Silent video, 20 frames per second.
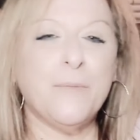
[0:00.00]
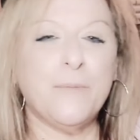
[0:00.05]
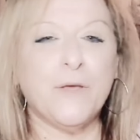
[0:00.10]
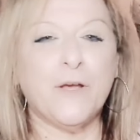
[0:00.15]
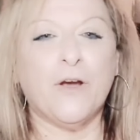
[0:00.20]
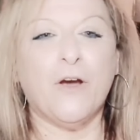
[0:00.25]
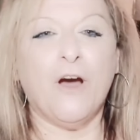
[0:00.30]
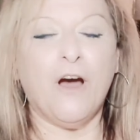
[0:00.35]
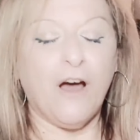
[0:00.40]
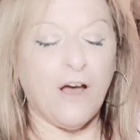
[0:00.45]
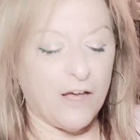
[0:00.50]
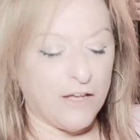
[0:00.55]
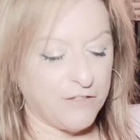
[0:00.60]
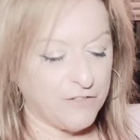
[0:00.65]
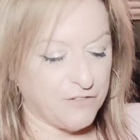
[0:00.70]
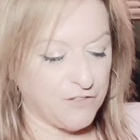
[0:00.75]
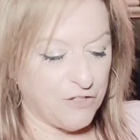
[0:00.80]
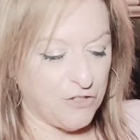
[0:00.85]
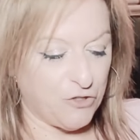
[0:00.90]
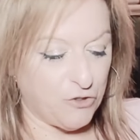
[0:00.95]

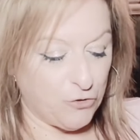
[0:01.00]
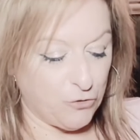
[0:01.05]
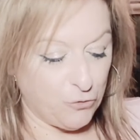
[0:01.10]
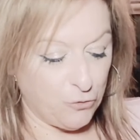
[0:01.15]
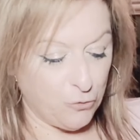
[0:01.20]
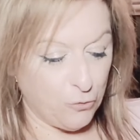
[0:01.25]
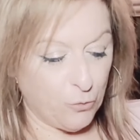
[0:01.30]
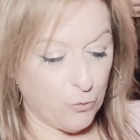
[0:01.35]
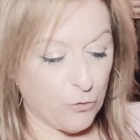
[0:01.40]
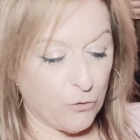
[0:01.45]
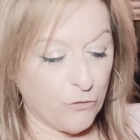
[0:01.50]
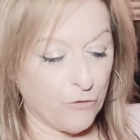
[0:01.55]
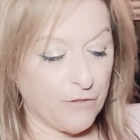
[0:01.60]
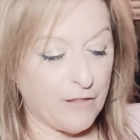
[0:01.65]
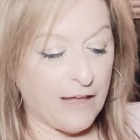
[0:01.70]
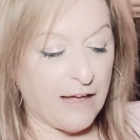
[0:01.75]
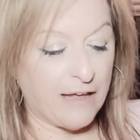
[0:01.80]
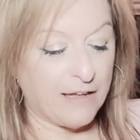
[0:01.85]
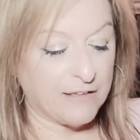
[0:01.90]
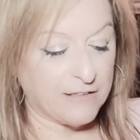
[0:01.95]
because you were
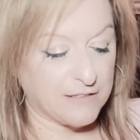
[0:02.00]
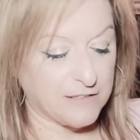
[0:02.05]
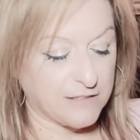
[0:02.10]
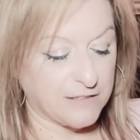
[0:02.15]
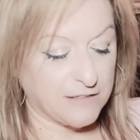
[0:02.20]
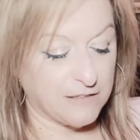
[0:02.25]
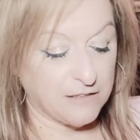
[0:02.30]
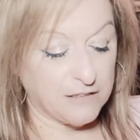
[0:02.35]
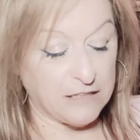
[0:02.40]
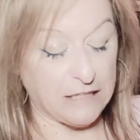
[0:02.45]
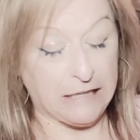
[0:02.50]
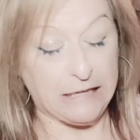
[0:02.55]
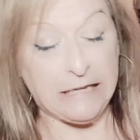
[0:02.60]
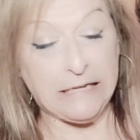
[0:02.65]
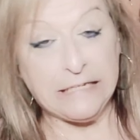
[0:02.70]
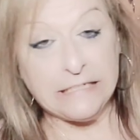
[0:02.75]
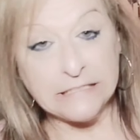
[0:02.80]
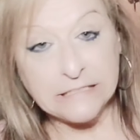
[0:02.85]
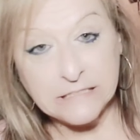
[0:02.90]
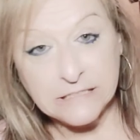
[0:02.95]
that
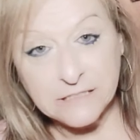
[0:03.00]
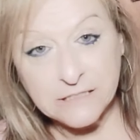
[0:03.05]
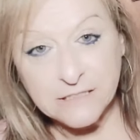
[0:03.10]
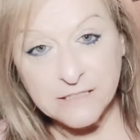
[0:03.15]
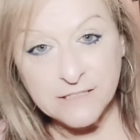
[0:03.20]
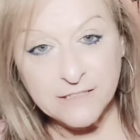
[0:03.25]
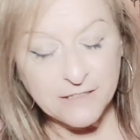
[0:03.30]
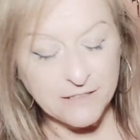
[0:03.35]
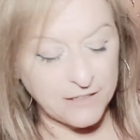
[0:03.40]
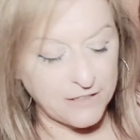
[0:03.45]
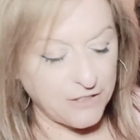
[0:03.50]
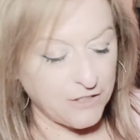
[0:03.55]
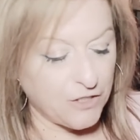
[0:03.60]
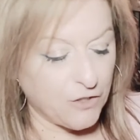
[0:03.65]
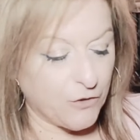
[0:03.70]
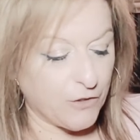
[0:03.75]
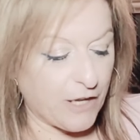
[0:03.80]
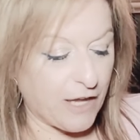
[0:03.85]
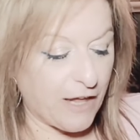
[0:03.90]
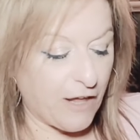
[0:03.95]
light, you
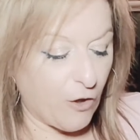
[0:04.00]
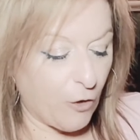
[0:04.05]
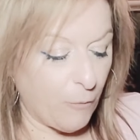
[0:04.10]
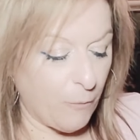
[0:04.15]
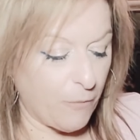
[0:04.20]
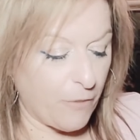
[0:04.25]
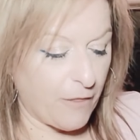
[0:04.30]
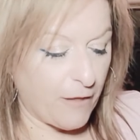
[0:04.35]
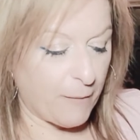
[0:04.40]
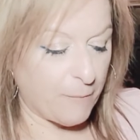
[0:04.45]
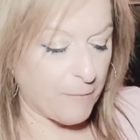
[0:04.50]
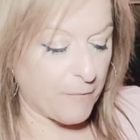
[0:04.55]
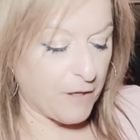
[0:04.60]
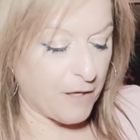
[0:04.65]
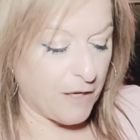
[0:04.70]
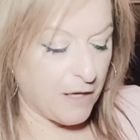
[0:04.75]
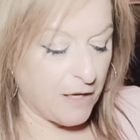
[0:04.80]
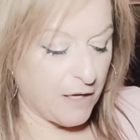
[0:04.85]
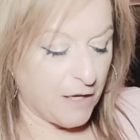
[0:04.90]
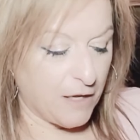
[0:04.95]
know, to help them
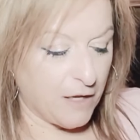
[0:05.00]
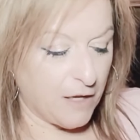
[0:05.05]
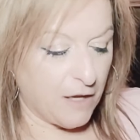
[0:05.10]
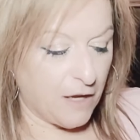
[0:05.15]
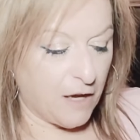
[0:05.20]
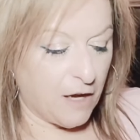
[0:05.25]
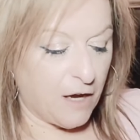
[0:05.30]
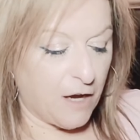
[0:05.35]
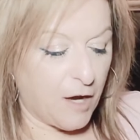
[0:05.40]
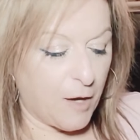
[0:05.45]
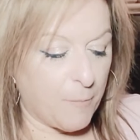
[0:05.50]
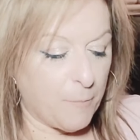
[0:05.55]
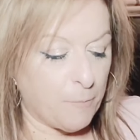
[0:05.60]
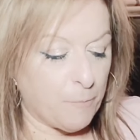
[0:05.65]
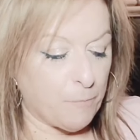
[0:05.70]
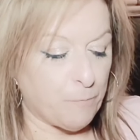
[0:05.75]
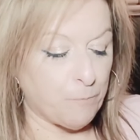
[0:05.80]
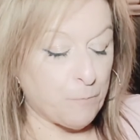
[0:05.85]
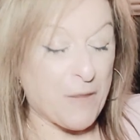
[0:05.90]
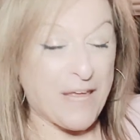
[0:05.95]

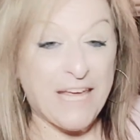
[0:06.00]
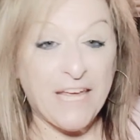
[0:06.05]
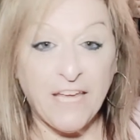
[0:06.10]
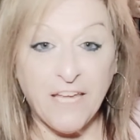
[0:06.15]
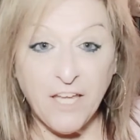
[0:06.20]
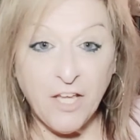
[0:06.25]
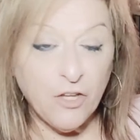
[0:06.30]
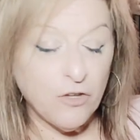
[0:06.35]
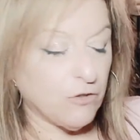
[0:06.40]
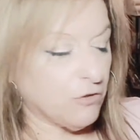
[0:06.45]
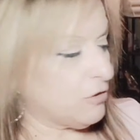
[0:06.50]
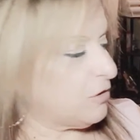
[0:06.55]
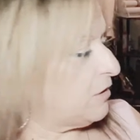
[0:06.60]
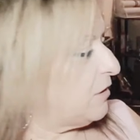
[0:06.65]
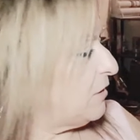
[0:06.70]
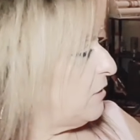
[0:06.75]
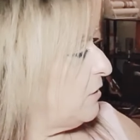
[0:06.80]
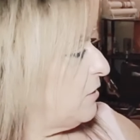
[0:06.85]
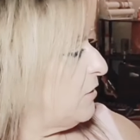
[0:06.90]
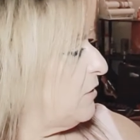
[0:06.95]
heal
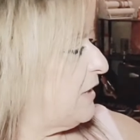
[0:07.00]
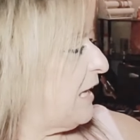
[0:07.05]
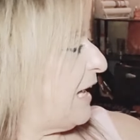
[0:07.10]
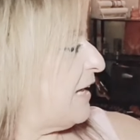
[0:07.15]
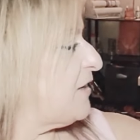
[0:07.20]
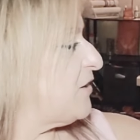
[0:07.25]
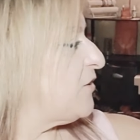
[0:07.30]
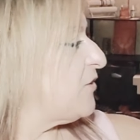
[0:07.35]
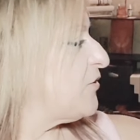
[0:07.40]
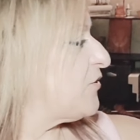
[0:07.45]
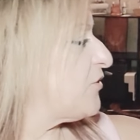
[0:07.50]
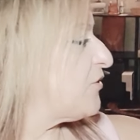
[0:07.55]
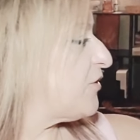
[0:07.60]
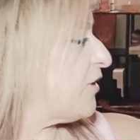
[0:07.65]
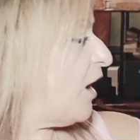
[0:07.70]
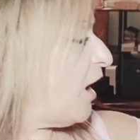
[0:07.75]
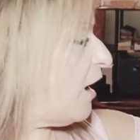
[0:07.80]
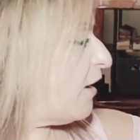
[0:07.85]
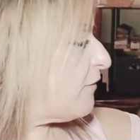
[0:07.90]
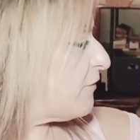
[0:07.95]
that
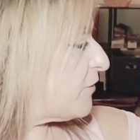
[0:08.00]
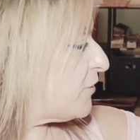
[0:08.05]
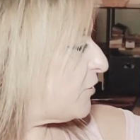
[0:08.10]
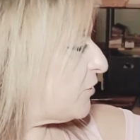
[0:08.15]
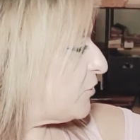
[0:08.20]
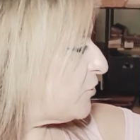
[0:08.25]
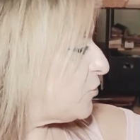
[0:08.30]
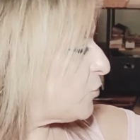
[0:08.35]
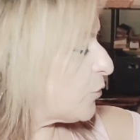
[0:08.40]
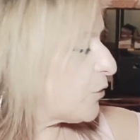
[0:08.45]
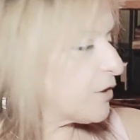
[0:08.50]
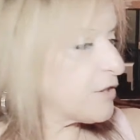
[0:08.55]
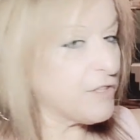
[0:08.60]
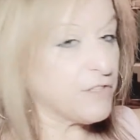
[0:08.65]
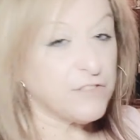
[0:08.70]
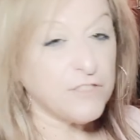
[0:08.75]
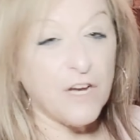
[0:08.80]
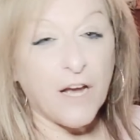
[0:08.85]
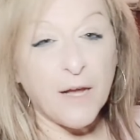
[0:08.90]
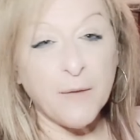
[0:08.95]
stuff during the
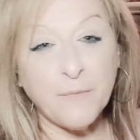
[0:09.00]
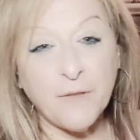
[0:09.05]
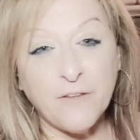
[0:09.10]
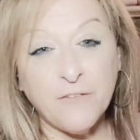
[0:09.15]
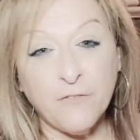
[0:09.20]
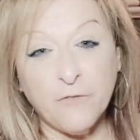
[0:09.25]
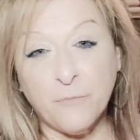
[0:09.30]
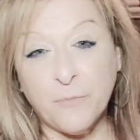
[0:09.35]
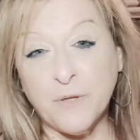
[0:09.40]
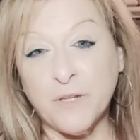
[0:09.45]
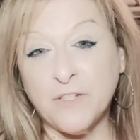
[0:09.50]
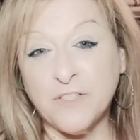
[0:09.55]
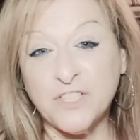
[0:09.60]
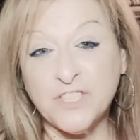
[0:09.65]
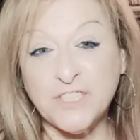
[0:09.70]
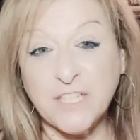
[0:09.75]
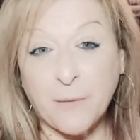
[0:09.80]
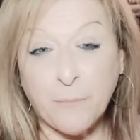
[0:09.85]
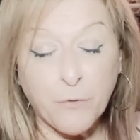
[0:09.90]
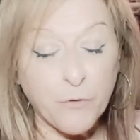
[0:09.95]
time that you've been
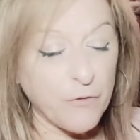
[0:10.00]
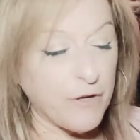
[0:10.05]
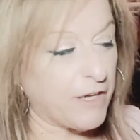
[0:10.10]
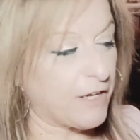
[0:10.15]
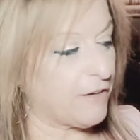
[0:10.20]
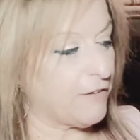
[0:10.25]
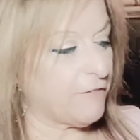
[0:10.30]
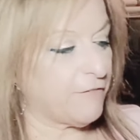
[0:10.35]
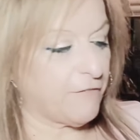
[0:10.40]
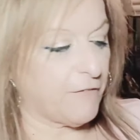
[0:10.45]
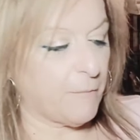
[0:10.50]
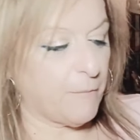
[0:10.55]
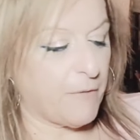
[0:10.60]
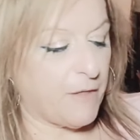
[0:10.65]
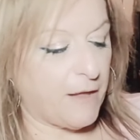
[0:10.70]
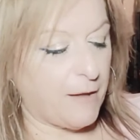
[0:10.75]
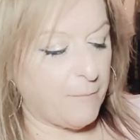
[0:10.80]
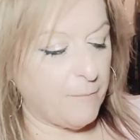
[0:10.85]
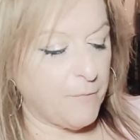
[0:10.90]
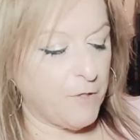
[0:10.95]
separated from
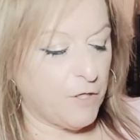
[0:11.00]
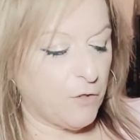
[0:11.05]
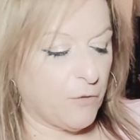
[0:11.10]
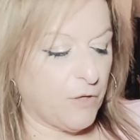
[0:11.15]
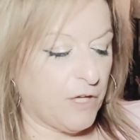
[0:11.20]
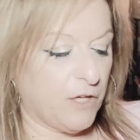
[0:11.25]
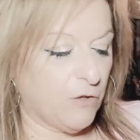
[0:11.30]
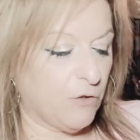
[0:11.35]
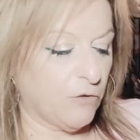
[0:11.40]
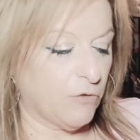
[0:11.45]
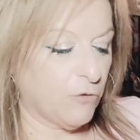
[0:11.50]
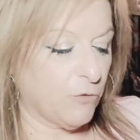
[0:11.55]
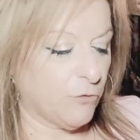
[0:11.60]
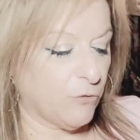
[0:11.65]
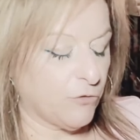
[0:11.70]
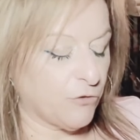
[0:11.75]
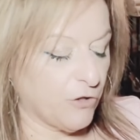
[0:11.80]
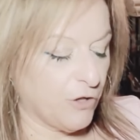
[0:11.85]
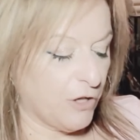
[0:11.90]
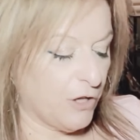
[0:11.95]
them, you know, heal
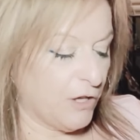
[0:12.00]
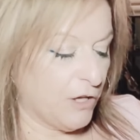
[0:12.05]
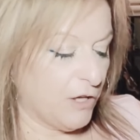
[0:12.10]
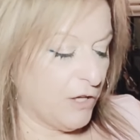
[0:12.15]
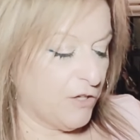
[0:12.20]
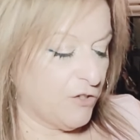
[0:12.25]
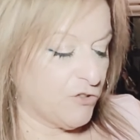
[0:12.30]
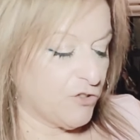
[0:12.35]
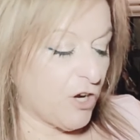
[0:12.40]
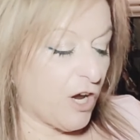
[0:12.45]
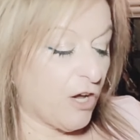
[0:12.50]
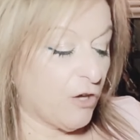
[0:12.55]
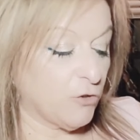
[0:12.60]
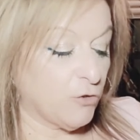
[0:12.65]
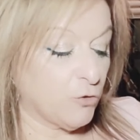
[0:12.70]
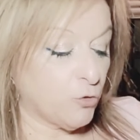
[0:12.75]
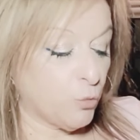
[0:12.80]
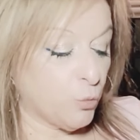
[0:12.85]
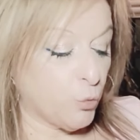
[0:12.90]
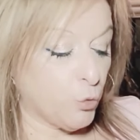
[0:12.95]
those
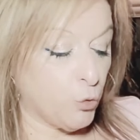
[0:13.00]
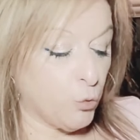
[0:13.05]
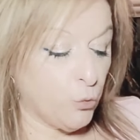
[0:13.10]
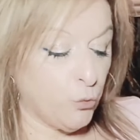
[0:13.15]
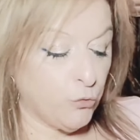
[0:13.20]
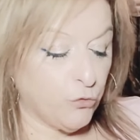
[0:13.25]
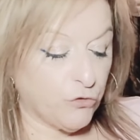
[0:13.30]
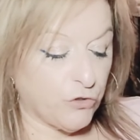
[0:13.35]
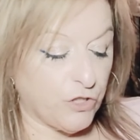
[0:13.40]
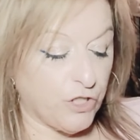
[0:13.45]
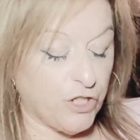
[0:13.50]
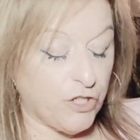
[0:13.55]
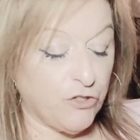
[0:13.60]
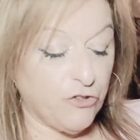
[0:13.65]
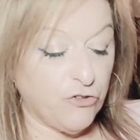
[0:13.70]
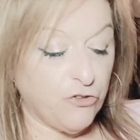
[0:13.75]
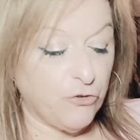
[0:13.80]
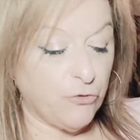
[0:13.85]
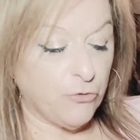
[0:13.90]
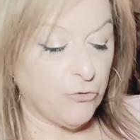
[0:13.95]
childhood wounds and
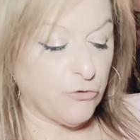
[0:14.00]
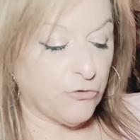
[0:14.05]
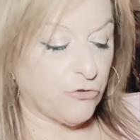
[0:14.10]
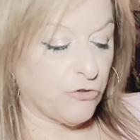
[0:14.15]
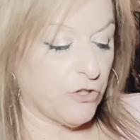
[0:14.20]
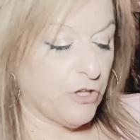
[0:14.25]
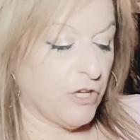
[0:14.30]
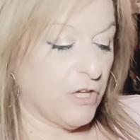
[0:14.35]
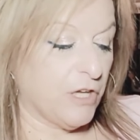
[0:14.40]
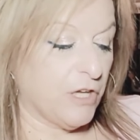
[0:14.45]
issues.